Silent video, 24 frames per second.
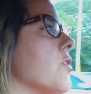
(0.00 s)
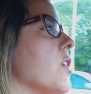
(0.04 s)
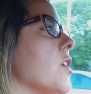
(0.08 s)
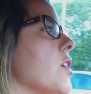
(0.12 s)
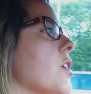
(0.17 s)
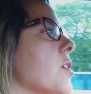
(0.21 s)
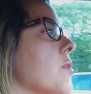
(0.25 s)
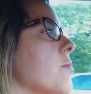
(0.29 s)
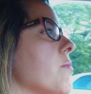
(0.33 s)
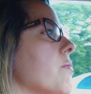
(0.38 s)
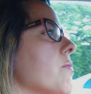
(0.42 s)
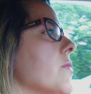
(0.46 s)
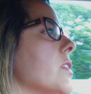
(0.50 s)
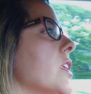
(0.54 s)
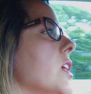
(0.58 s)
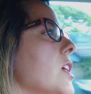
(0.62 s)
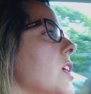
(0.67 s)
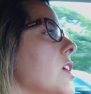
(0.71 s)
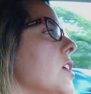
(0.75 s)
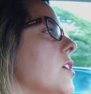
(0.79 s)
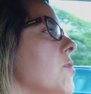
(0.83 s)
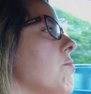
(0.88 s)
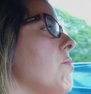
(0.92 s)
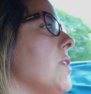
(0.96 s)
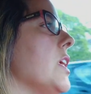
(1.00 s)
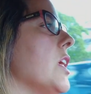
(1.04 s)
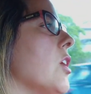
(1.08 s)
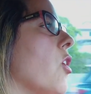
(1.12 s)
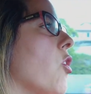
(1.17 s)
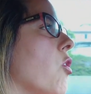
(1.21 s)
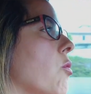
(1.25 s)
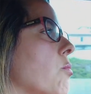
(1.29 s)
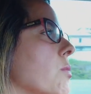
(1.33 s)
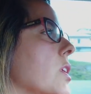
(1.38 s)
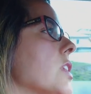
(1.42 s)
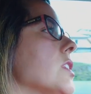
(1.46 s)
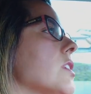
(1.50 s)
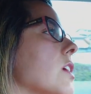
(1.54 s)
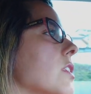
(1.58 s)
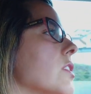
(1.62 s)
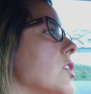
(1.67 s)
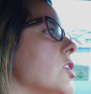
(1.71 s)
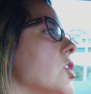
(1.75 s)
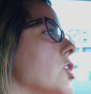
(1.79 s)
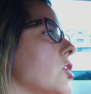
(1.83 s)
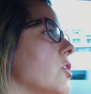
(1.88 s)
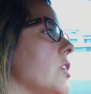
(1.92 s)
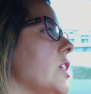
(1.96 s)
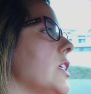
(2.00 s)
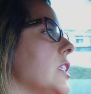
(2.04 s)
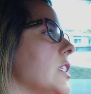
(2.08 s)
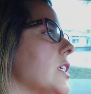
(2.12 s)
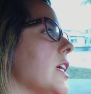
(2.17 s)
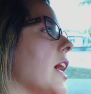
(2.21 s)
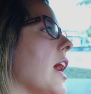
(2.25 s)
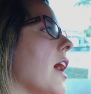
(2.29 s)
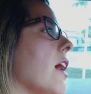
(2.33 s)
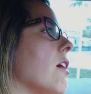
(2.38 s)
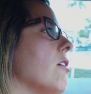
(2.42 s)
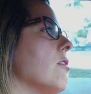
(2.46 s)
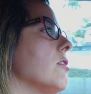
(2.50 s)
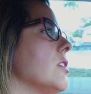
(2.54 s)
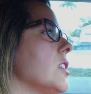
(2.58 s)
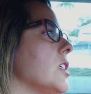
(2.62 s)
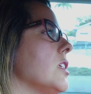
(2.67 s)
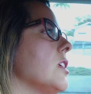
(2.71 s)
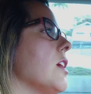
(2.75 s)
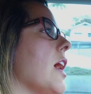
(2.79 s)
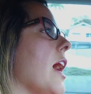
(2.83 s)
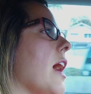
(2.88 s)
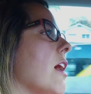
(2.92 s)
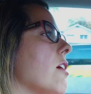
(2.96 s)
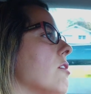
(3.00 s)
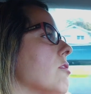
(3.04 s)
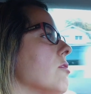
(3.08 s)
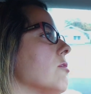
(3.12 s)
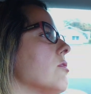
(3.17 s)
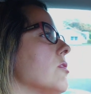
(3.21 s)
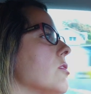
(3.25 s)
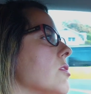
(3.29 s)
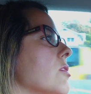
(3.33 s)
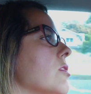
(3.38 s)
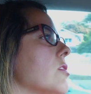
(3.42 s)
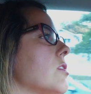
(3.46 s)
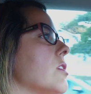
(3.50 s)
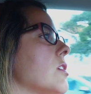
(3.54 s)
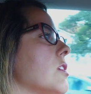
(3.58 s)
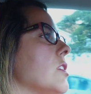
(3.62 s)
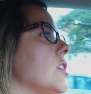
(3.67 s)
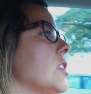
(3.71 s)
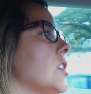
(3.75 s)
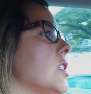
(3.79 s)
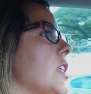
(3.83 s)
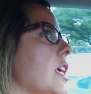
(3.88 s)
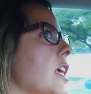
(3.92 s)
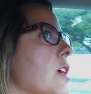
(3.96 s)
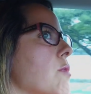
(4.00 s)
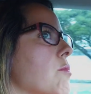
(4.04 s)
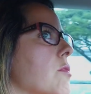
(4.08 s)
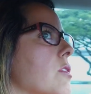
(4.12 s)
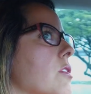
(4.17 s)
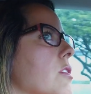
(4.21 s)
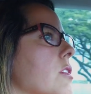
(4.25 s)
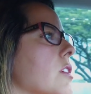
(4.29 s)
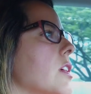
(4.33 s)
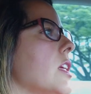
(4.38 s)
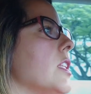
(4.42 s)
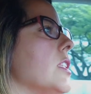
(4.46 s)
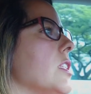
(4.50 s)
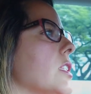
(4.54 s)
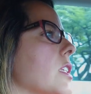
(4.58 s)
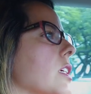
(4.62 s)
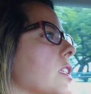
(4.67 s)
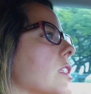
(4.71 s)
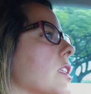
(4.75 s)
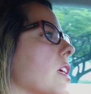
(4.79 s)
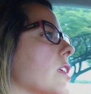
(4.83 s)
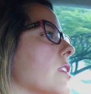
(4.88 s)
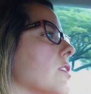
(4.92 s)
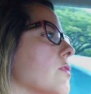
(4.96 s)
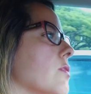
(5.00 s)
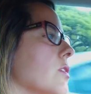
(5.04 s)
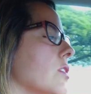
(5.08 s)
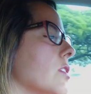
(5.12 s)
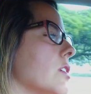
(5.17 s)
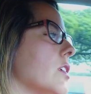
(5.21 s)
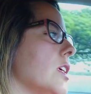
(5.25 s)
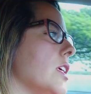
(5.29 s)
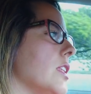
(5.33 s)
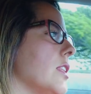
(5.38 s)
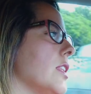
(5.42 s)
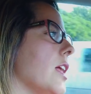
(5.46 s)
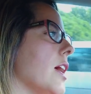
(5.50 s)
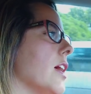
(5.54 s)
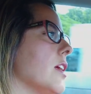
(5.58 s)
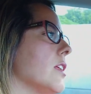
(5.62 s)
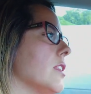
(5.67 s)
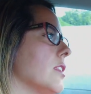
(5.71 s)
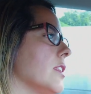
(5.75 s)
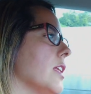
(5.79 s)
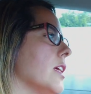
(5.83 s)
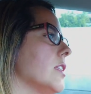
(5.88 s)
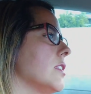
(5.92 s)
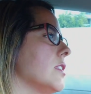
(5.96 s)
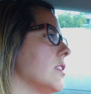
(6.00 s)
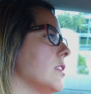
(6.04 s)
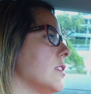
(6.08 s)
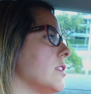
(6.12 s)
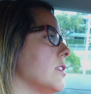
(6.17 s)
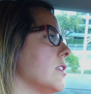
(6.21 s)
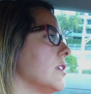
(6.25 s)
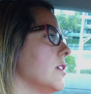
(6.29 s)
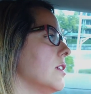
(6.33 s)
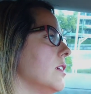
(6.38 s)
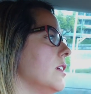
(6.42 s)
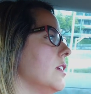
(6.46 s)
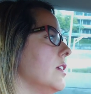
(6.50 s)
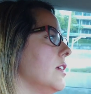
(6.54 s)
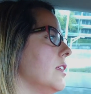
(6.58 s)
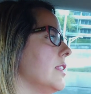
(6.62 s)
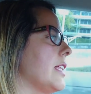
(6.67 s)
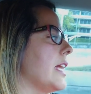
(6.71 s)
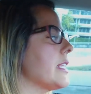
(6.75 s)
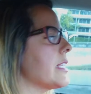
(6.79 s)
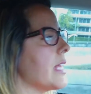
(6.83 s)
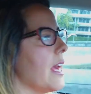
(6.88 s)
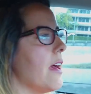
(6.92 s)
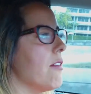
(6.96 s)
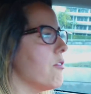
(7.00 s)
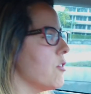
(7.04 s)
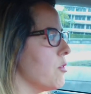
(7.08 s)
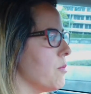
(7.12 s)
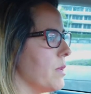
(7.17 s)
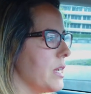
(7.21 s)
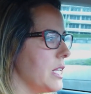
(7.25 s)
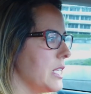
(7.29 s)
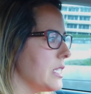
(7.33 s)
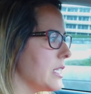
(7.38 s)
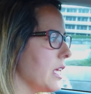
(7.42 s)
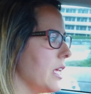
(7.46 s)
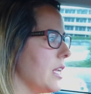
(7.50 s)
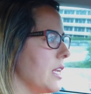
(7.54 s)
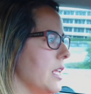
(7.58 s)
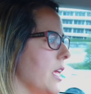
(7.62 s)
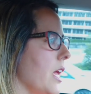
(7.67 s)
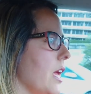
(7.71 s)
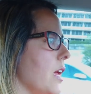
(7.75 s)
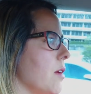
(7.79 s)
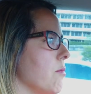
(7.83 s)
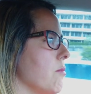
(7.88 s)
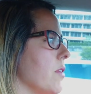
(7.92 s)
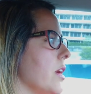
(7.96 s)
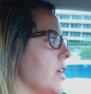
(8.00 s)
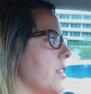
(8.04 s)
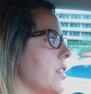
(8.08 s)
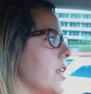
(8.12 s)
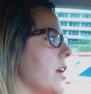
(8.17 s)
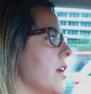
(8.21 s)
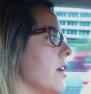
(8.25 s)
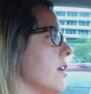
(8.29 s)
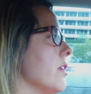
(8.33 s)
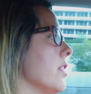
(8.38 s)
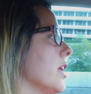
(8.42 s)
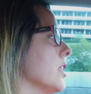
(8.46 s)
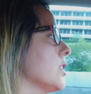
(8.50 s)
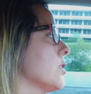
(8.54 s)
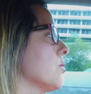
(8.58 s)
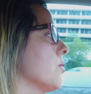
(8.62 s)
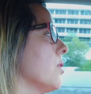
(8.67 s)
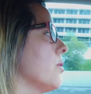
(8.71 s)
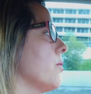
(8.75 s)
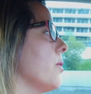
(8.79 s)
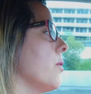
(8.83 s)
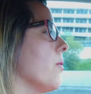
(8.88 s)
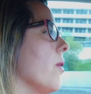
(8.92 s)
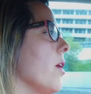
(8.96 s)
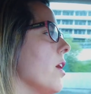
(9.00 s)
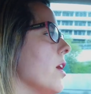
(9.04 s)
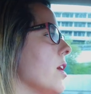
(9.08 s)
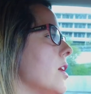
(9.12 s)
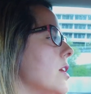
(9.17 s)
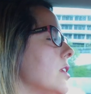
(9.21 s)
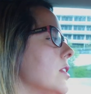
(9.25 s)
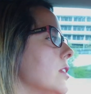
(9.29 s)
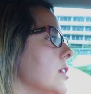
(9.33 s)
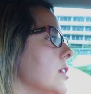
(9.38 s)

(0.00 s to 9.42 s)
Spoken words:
from being homeless on the street to housed, stable, and successful. Like that's everybody's end game right there. That's what we want.